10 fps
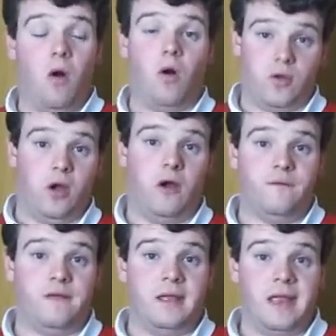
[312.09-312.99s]
on
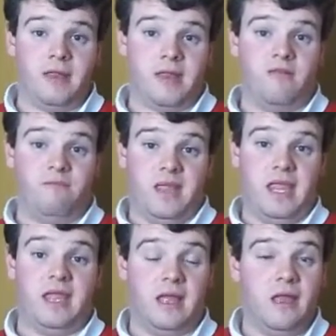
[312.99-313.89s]
Earth instead of
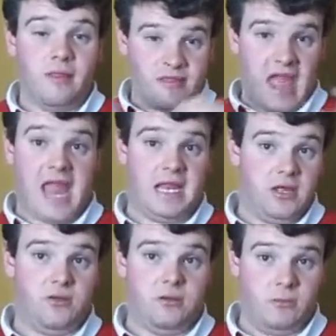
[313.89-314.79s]
being this alien,